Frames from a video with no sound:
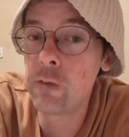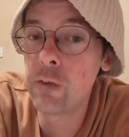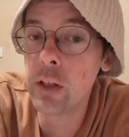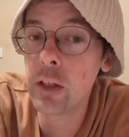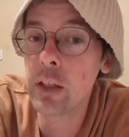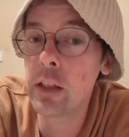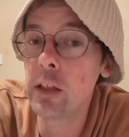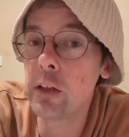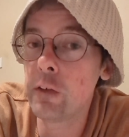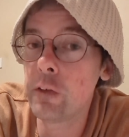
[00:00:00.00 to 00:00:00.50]

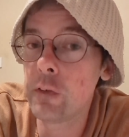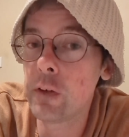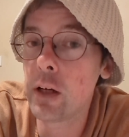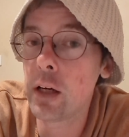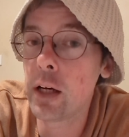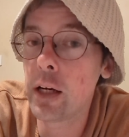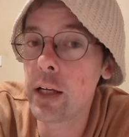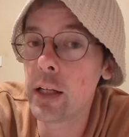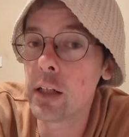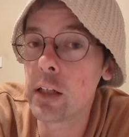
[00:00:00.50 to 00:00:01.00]

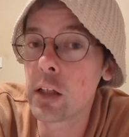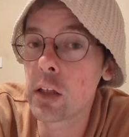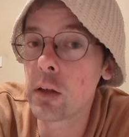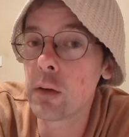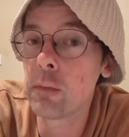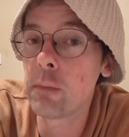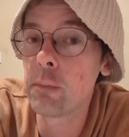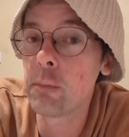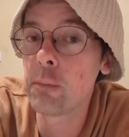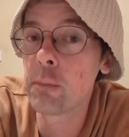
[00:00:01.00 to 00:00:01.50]
villainified
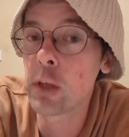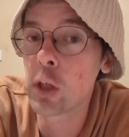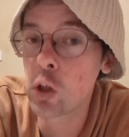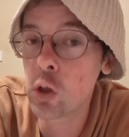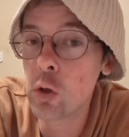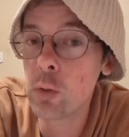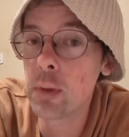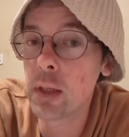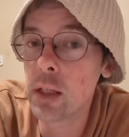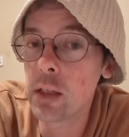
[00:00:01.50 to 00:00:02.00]

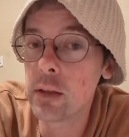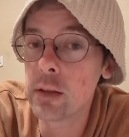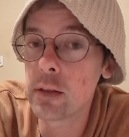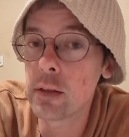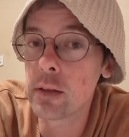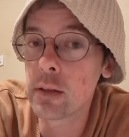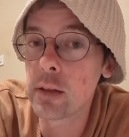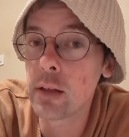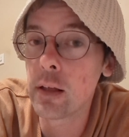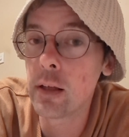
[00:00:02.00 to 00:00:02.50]

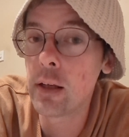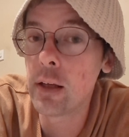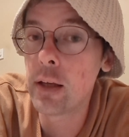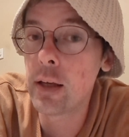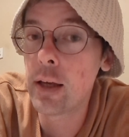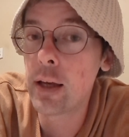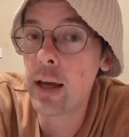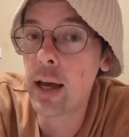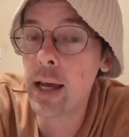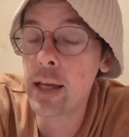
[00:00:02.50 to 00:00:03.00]
humans
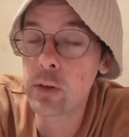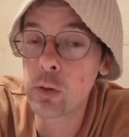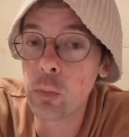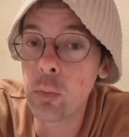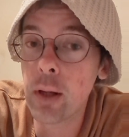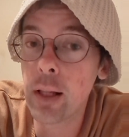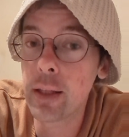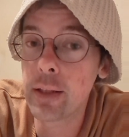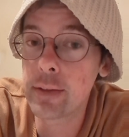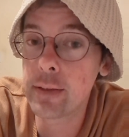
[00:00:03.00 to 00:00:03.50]
as
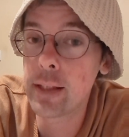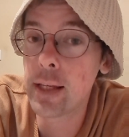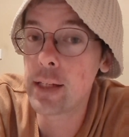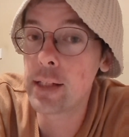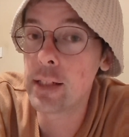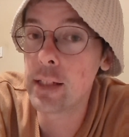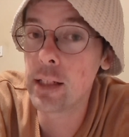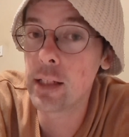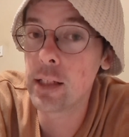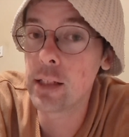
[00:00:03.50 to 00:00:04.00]
well as
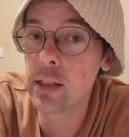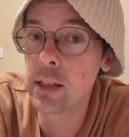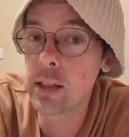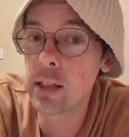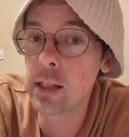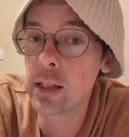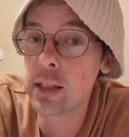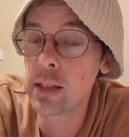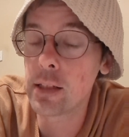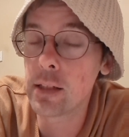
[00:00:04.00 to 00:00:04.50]
they did
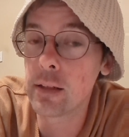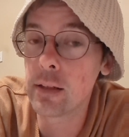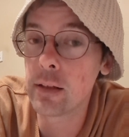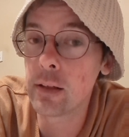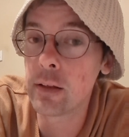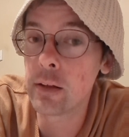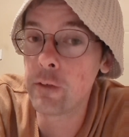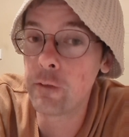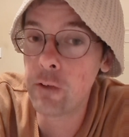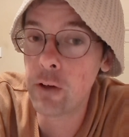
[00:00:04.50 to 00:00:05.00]

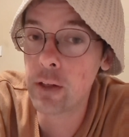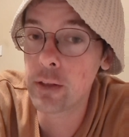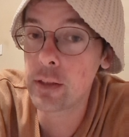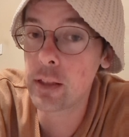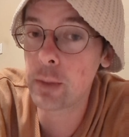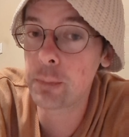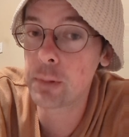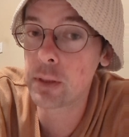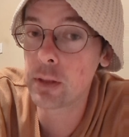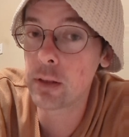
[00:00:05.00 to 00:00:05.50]
in the
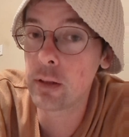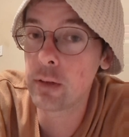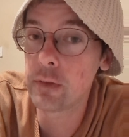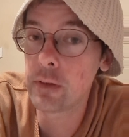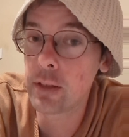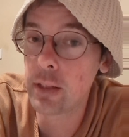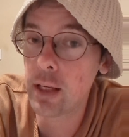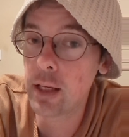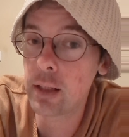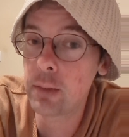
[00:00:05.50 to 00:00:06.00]
first episode
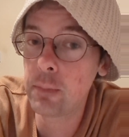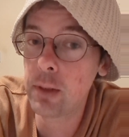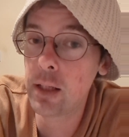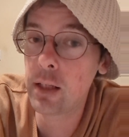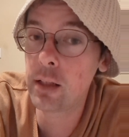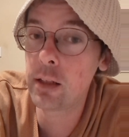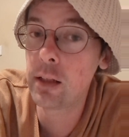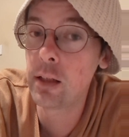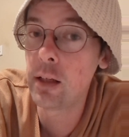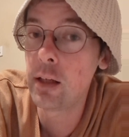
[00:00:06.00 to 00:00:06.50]
of
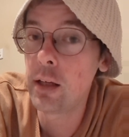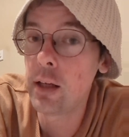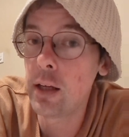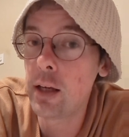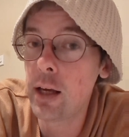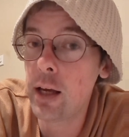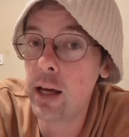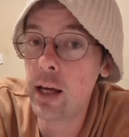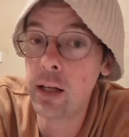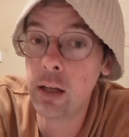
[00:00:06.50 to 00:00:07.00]
Sandman.
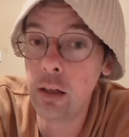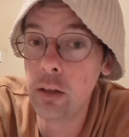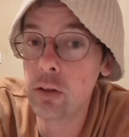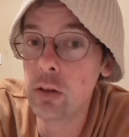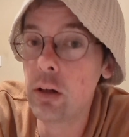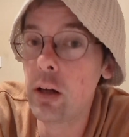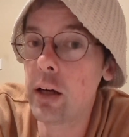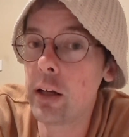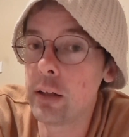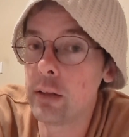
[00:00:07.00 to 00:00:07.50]
And I
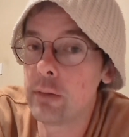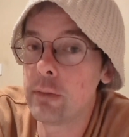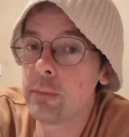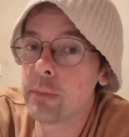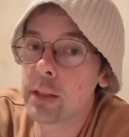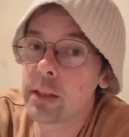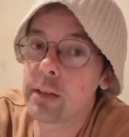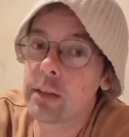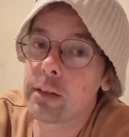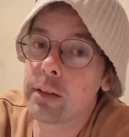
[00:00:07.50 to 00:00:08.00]
tried
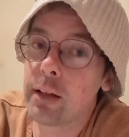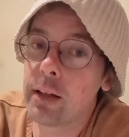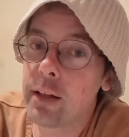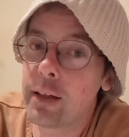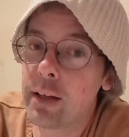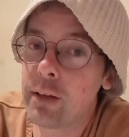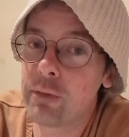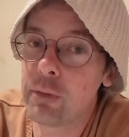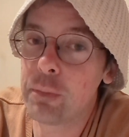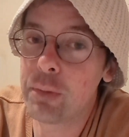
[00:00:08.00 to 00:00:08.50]
because I
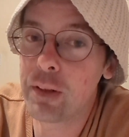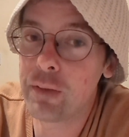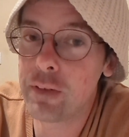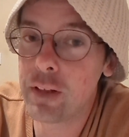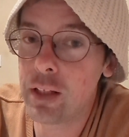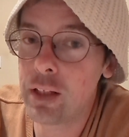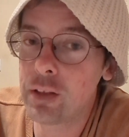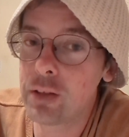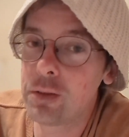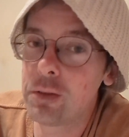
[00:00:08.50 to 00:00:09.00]
have a bit of
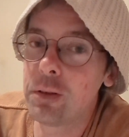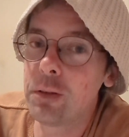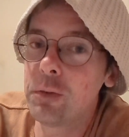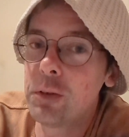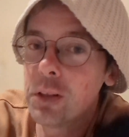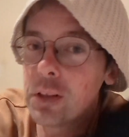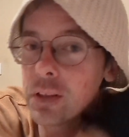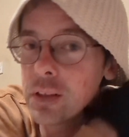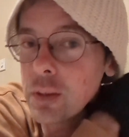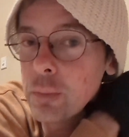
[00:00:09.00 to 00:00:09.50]
a history of
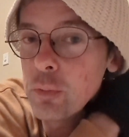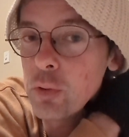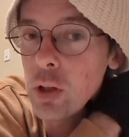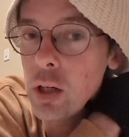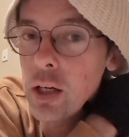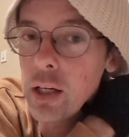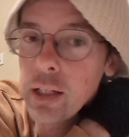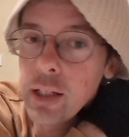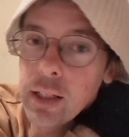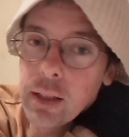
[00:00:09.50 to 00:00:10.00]
doing some
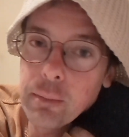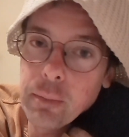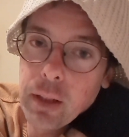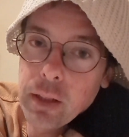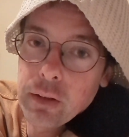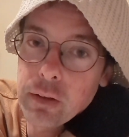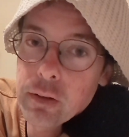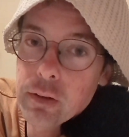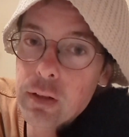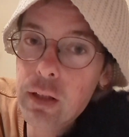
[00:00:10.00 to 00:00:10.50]
writing
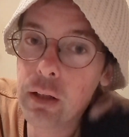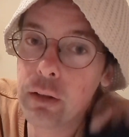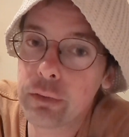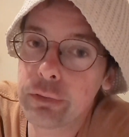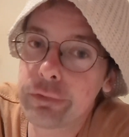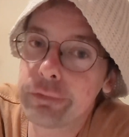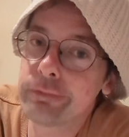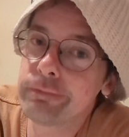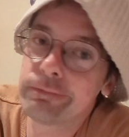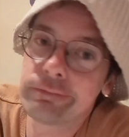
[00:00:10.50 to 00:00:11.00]

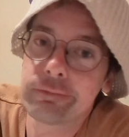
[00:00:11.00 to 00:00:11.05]
myself.